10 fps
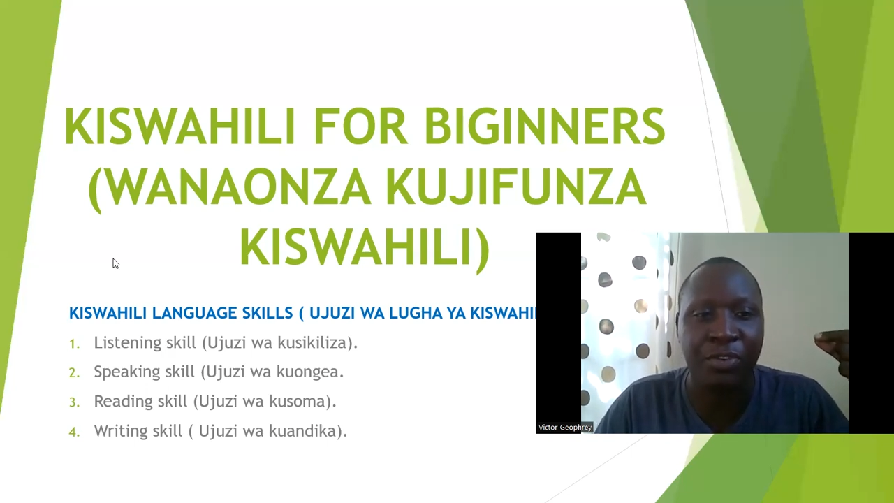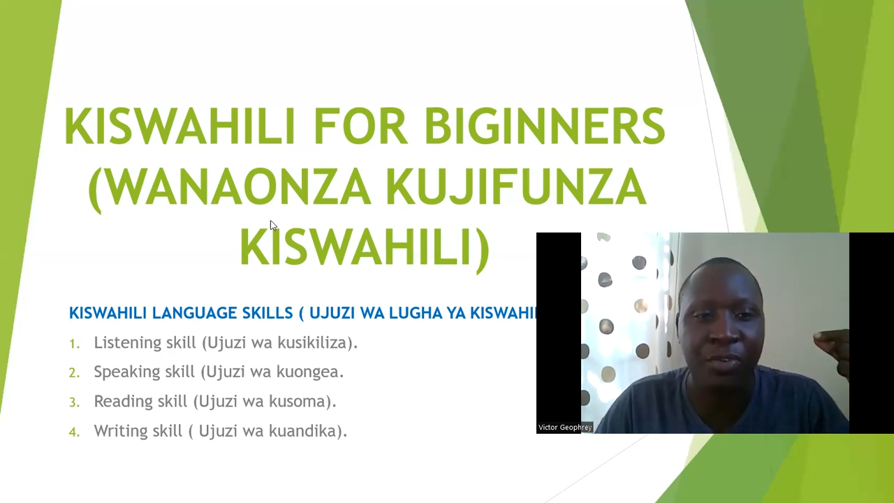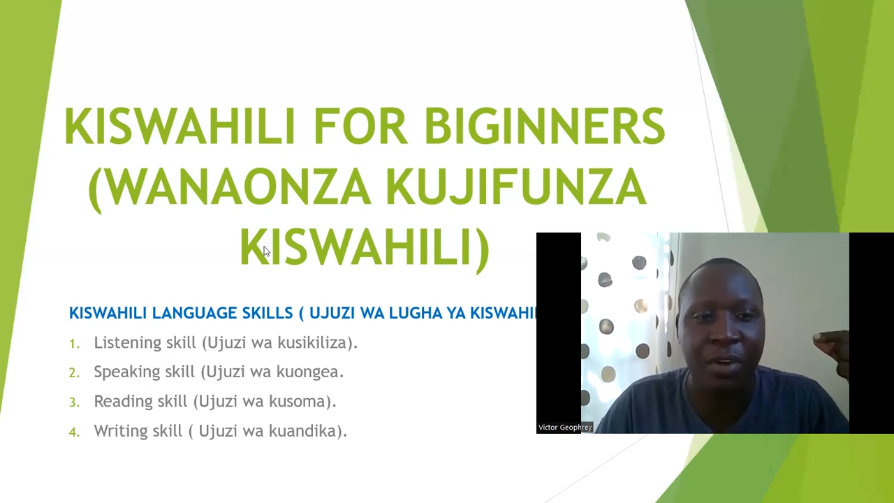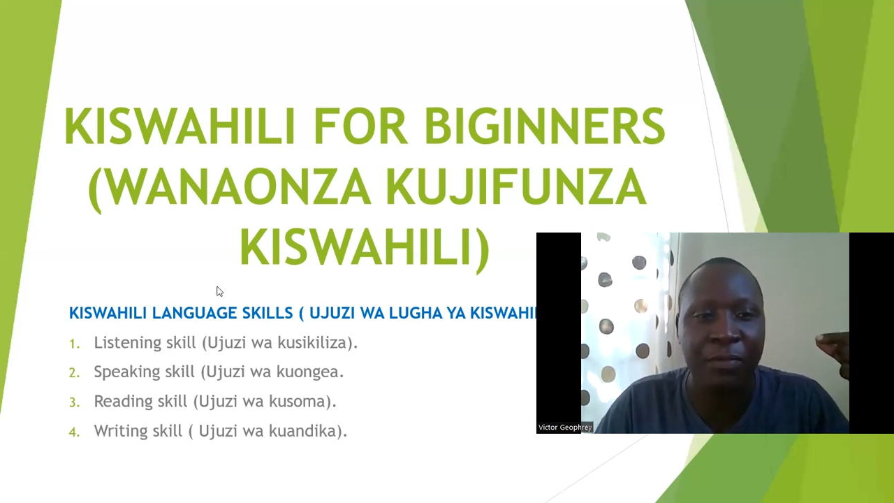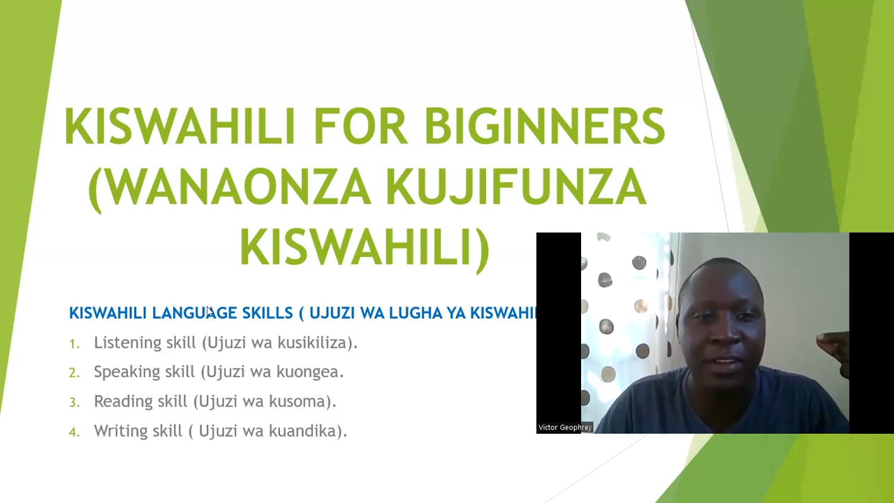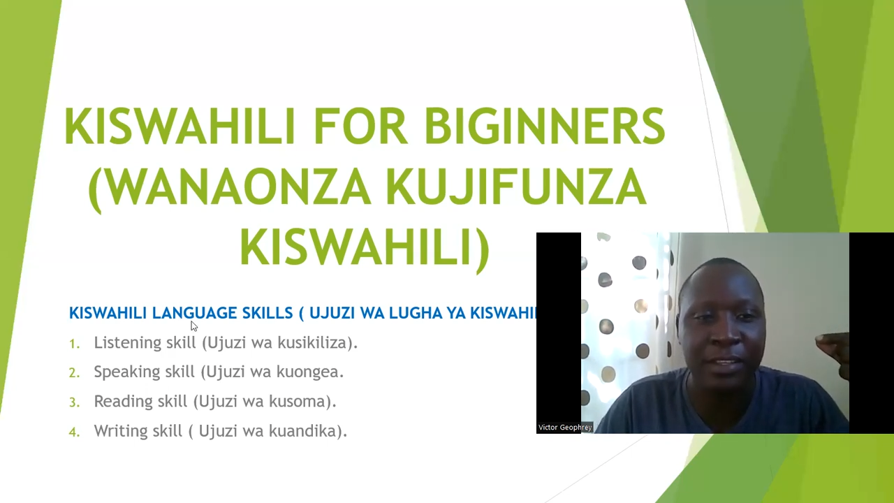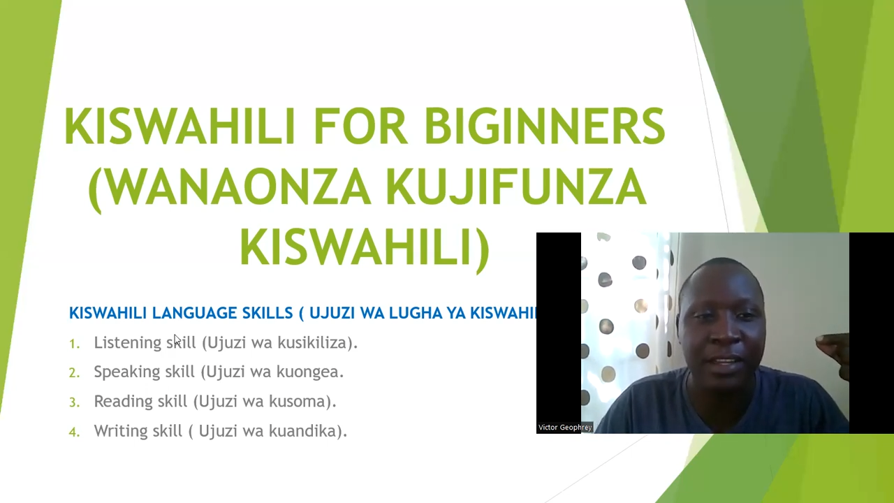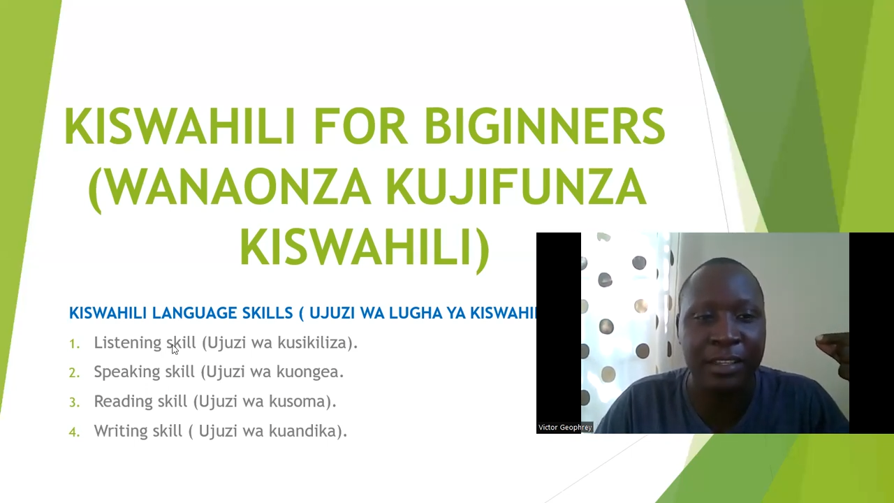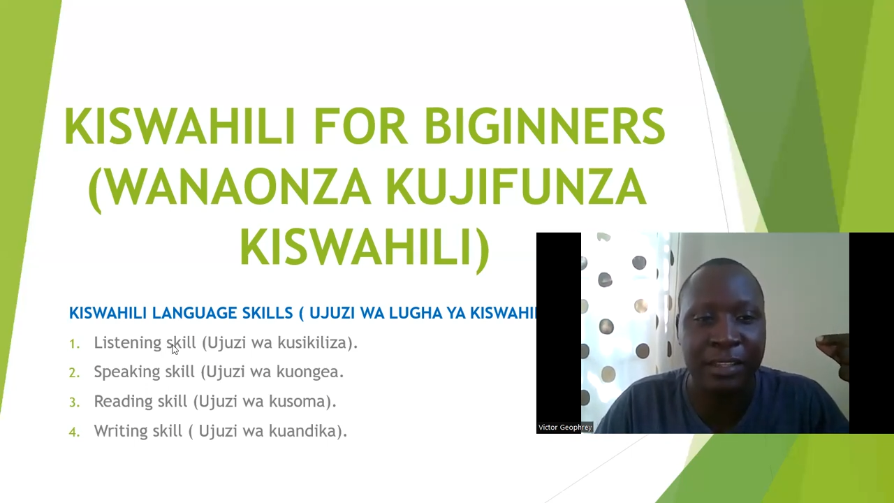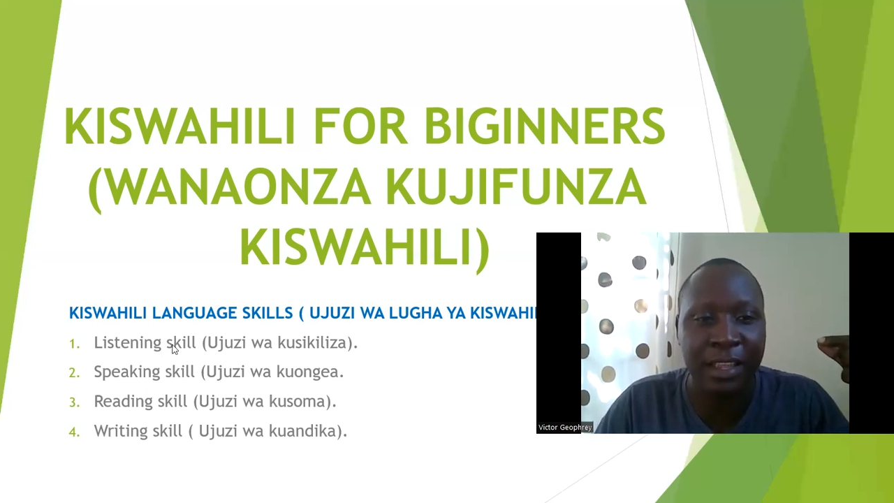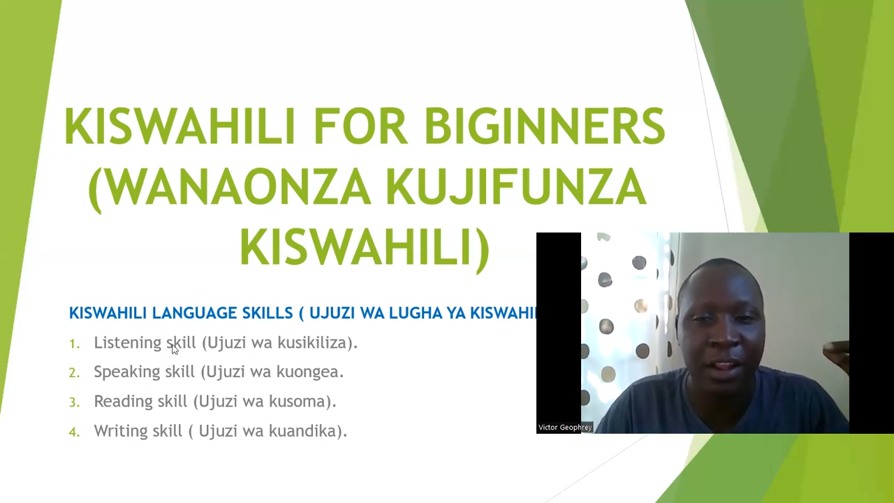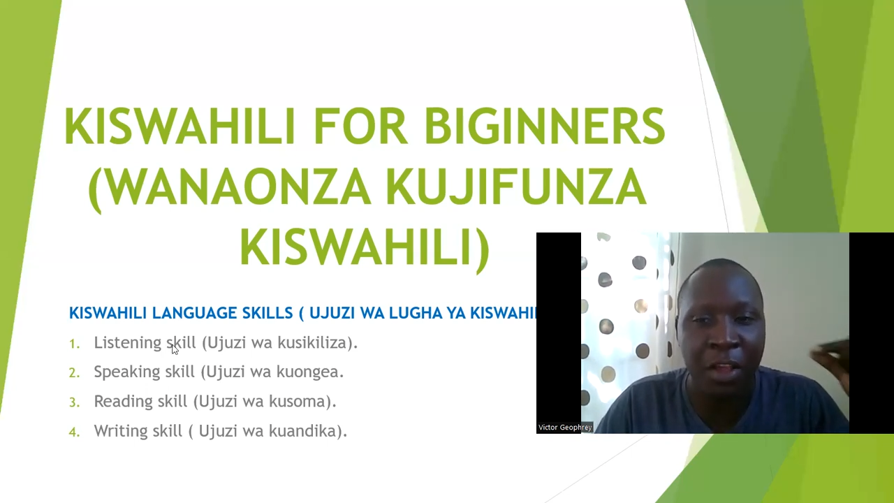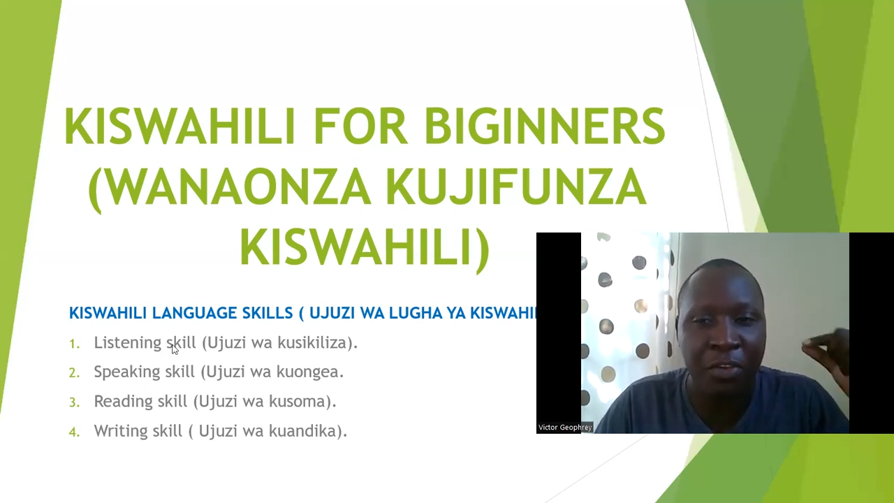you have listening skill,